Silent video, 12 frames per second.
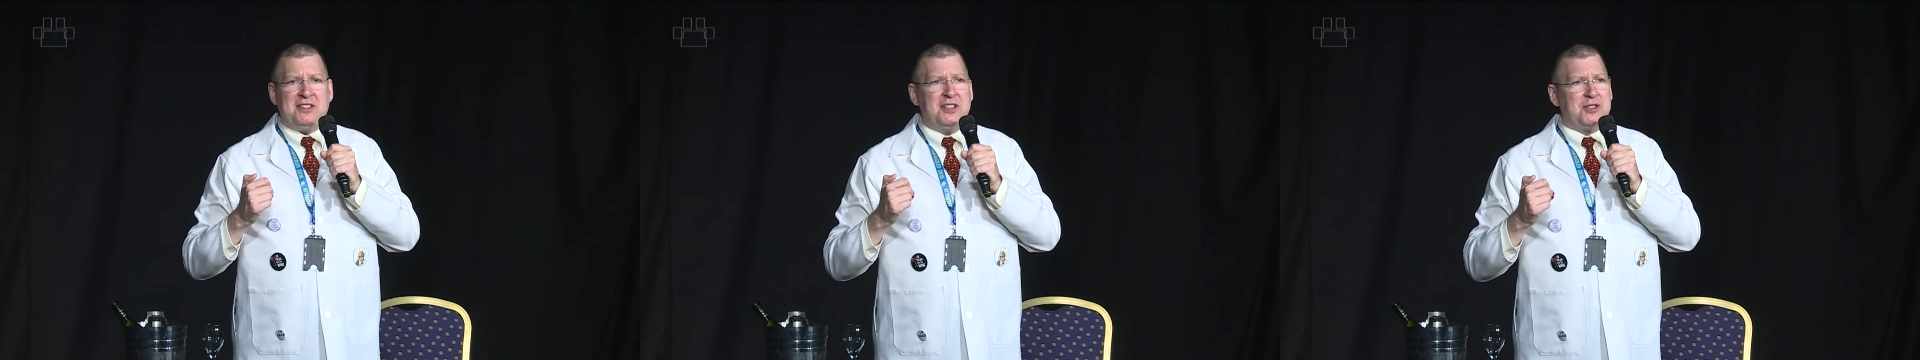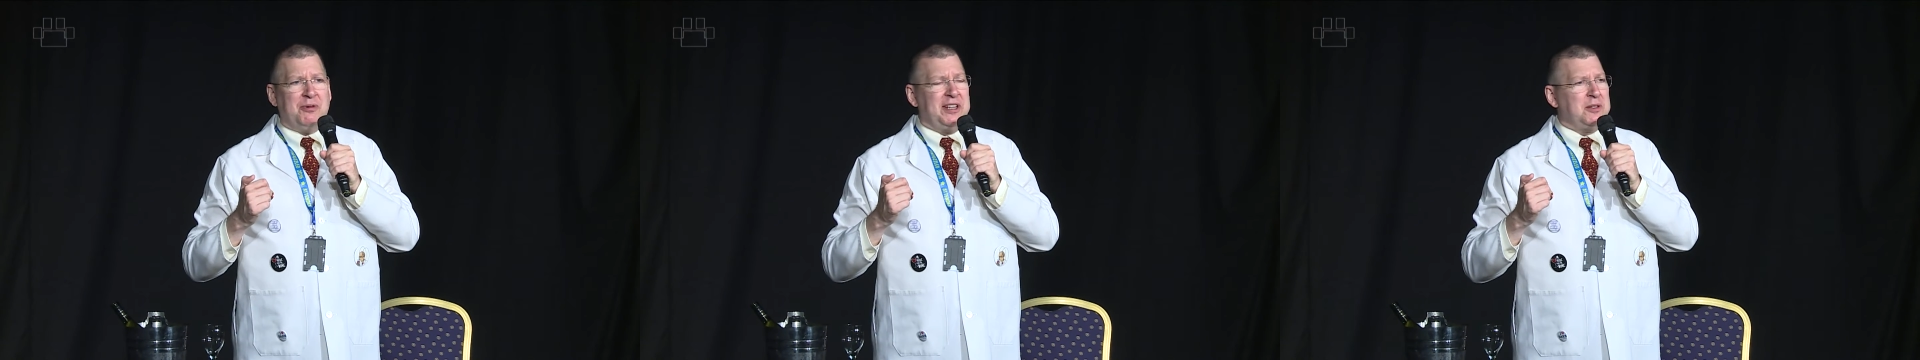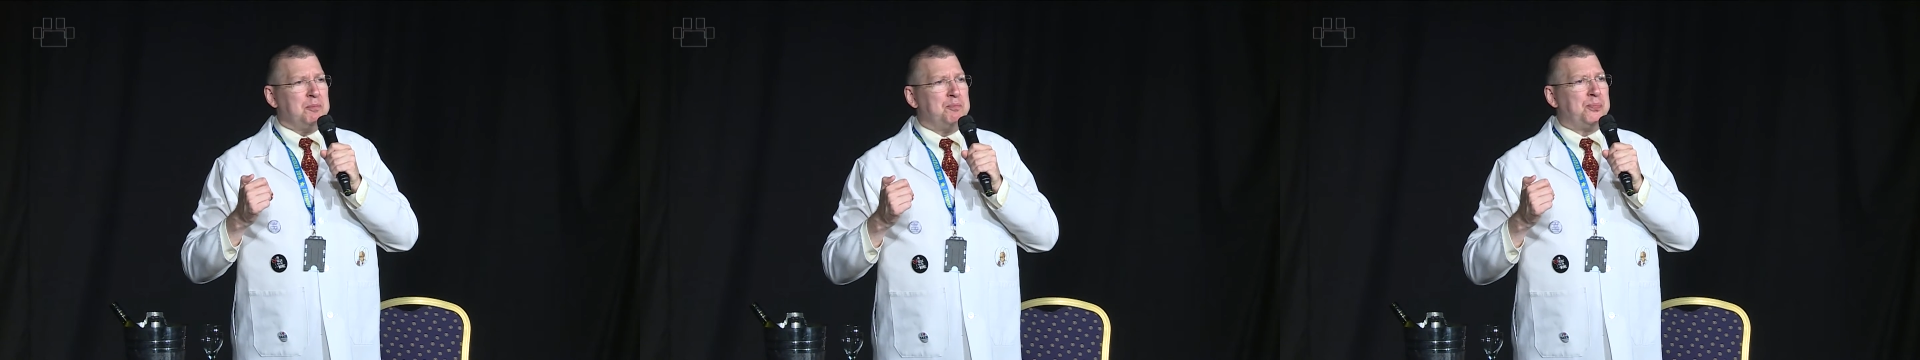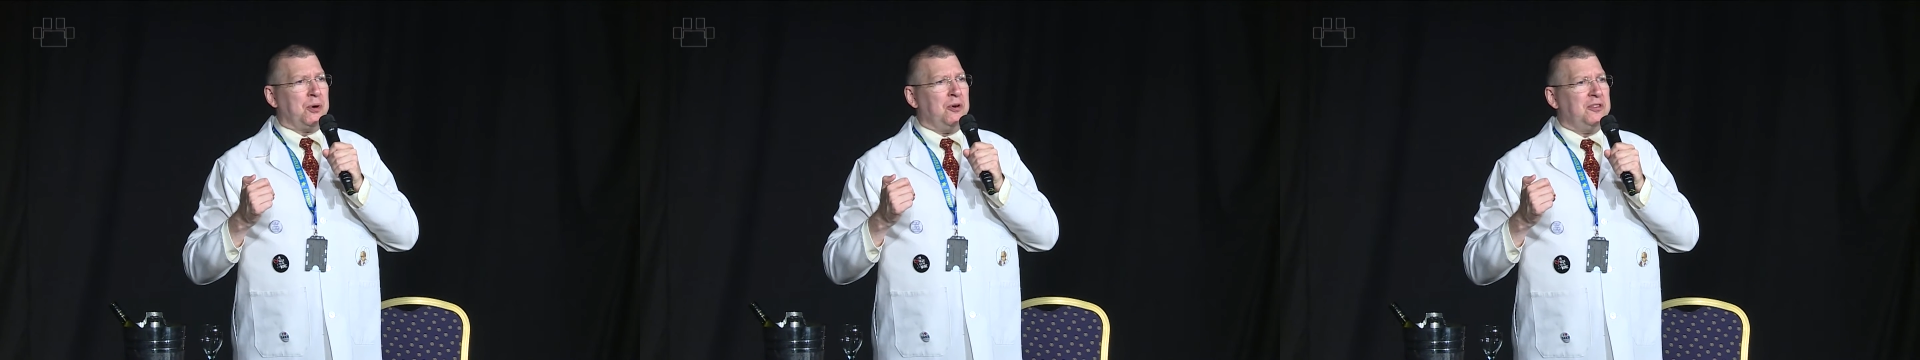He's going to
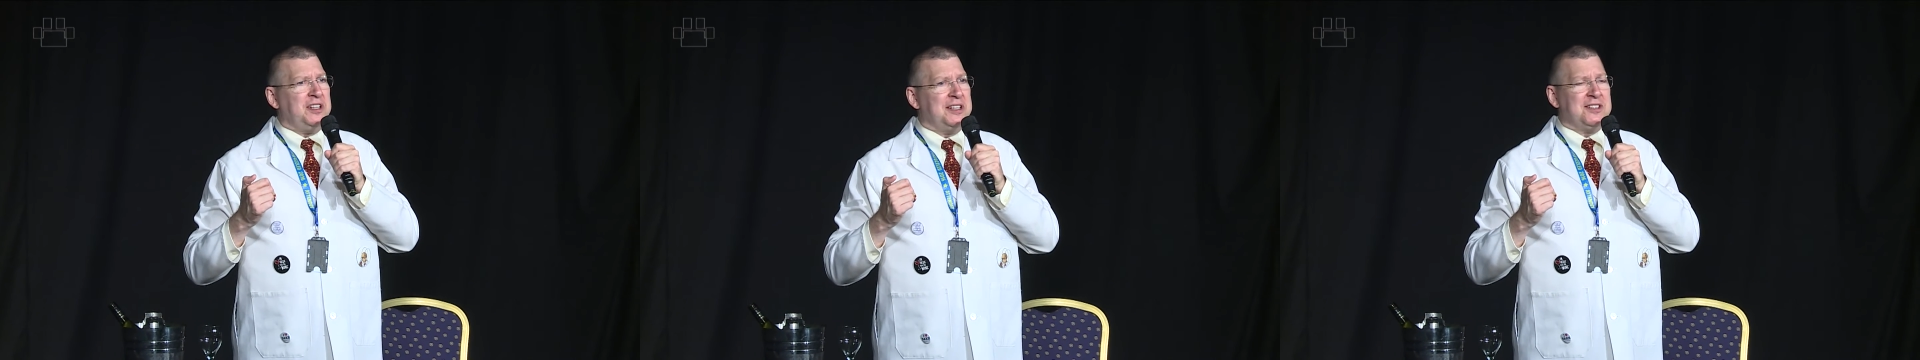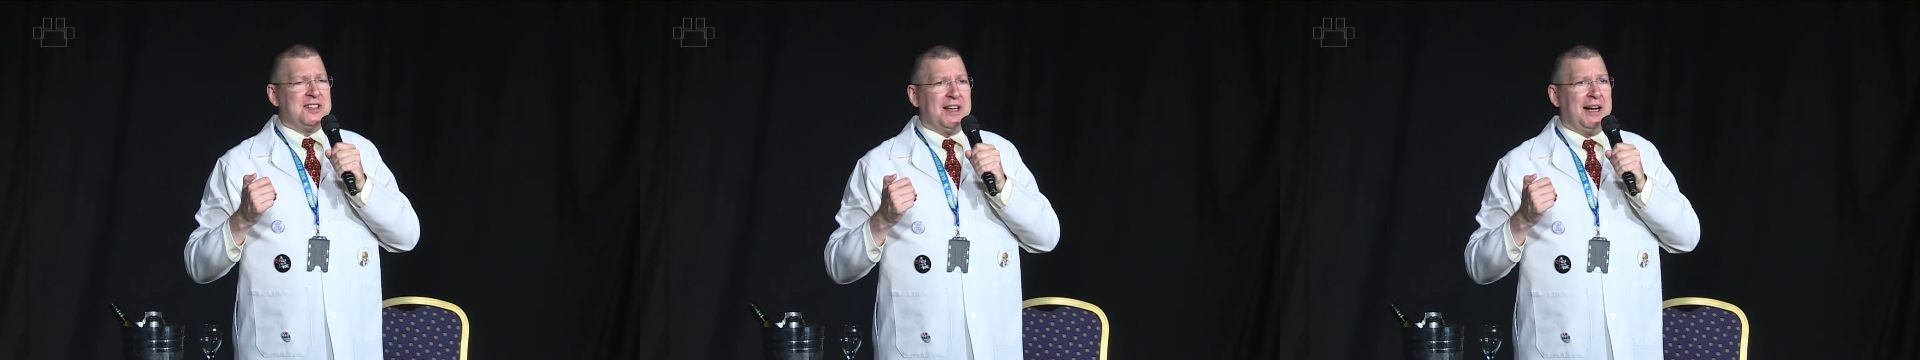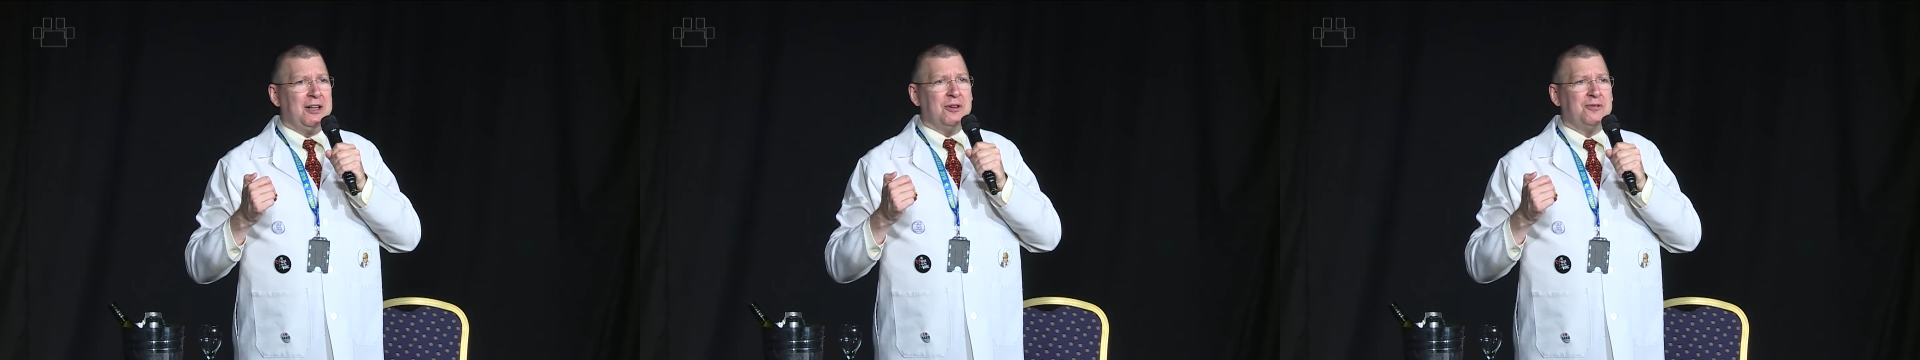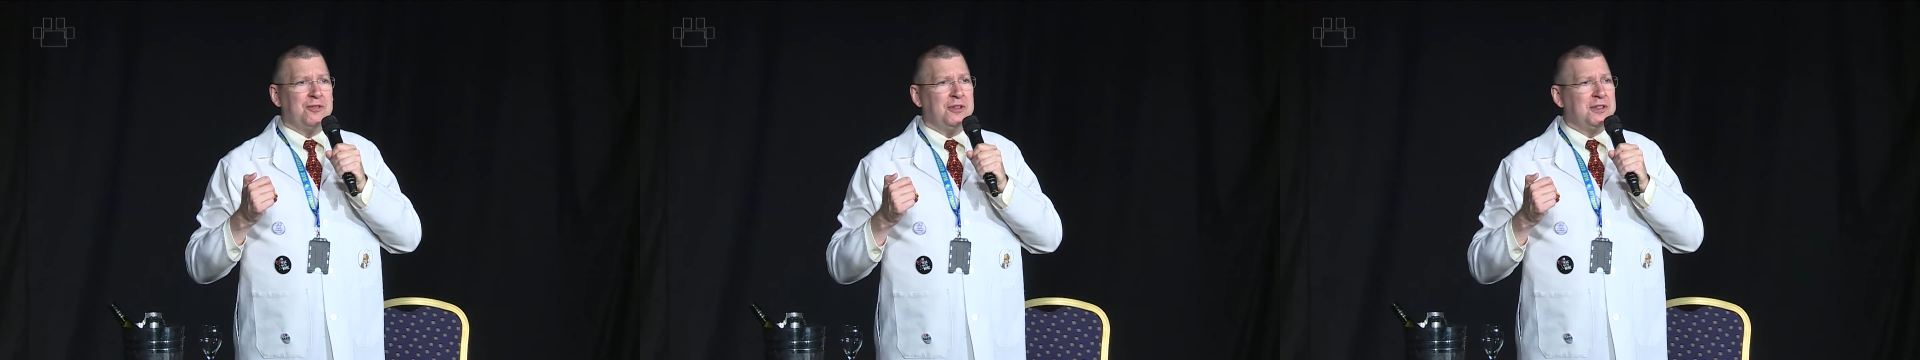burn the entire
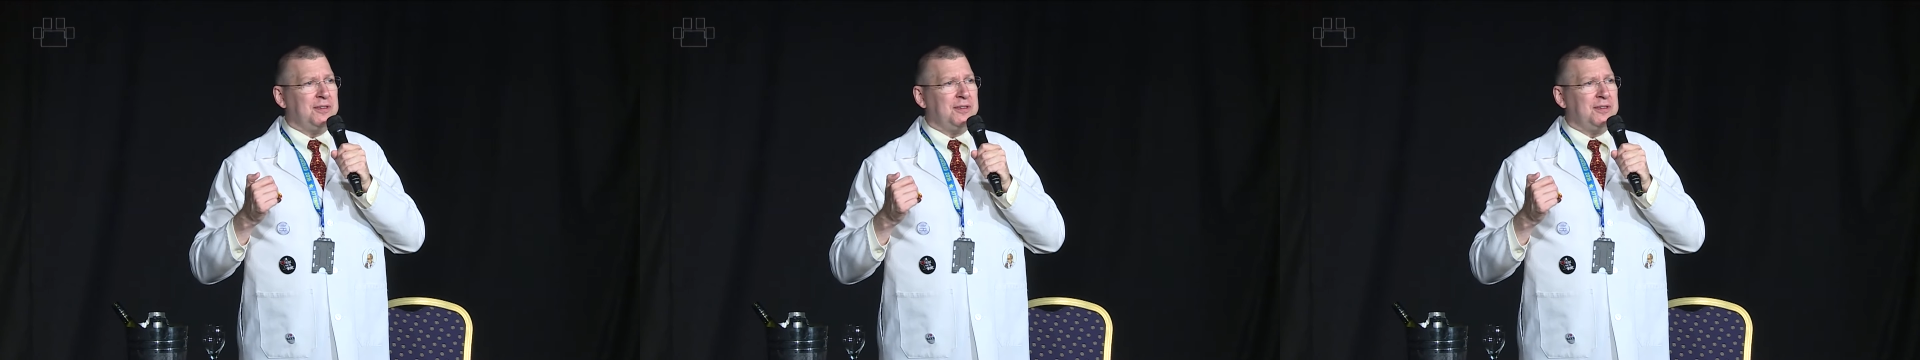front